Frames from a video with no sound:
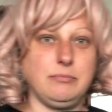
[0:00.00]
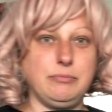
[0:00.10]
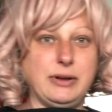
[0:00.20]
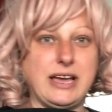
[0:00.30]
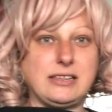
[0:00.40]

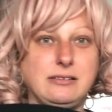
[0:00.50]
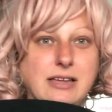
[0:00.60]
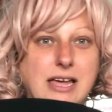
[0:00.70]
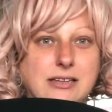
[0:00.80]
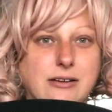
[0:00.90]
put it
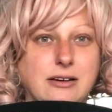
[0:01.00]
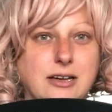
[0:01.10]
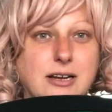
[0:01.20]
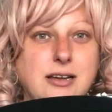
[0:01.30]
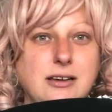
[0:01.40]

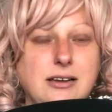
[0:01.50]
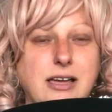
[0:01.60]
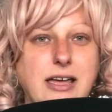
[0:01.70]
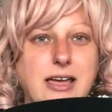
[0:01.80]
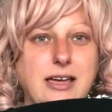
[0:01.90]
together
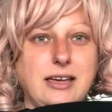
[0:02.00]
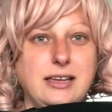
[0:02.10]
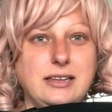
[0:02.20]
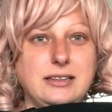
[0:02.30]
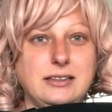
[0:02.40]

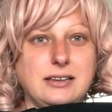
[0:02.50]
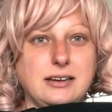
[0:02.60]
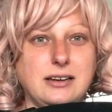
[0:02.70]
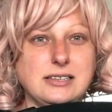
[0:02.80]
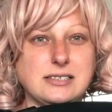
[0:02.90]
and
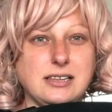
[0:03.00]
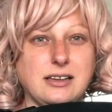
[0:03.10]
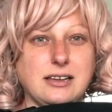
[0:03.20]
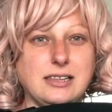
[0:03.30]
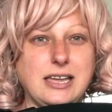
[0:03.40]
it's not
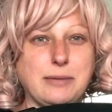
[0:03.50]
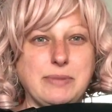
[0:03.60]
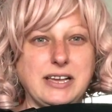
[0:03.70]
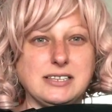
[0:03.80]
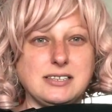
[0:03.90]
gonna take
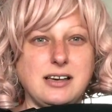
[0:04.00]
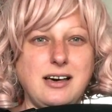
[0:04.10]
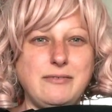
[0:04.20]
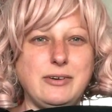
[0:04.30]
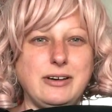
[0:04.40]
place.
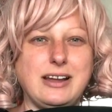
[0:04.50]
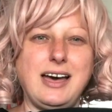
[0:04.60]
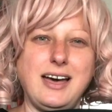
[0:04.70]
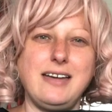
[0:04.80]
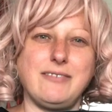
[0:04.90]
However,
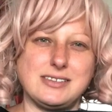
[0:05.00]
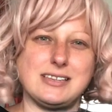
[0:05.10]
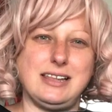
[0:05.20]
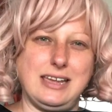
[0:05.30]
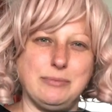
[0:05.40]
I
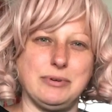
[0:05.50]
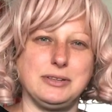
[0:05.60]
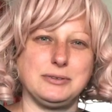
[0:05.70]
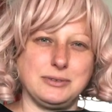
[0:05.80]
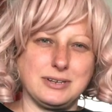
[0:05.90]
wasn't able
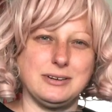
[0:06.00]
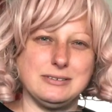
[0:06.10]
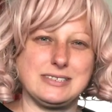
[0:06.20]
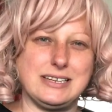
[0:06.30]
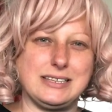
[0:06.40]
to
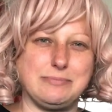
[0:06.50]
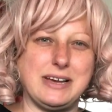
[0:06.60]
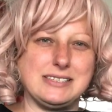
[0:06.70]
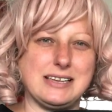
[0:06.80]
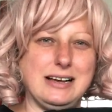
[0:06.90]
close it
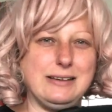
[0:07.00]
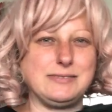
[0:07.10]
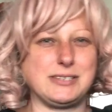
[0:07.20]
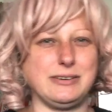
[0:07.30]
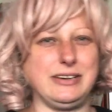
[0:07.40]

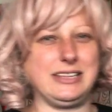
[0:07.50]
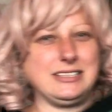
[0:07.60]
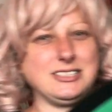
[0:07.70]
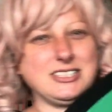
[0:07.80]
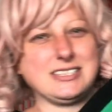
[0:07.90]
myself, so it
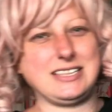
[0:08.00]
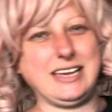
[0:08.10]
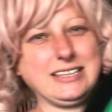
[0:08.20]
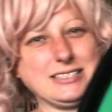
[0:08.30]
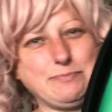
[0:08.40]
is just
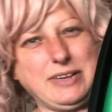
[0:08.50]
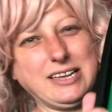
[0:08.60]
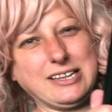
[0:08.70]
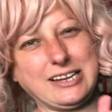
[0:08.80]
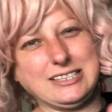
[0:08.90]
like this big
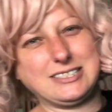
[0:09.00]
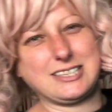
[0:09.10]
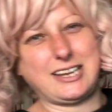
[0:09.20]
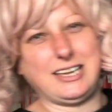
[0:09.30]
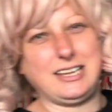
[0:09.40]
green
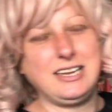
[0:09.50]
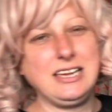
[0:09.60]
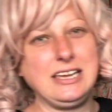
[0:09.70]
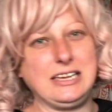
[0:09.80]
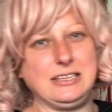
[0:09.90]
screen
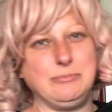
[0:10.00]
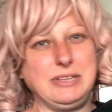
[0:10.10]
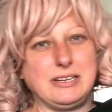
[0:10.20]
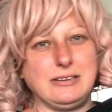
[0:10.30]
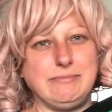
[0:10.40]
in the
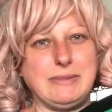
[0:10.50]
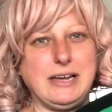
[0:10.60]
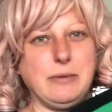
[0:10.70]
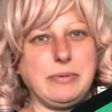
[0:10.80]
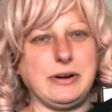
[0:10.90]
middle of my
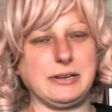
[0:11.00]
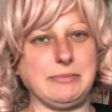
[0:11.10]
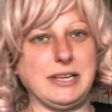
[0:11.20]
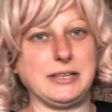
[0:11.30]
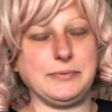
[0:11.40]

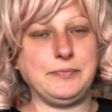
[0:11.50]
apartment.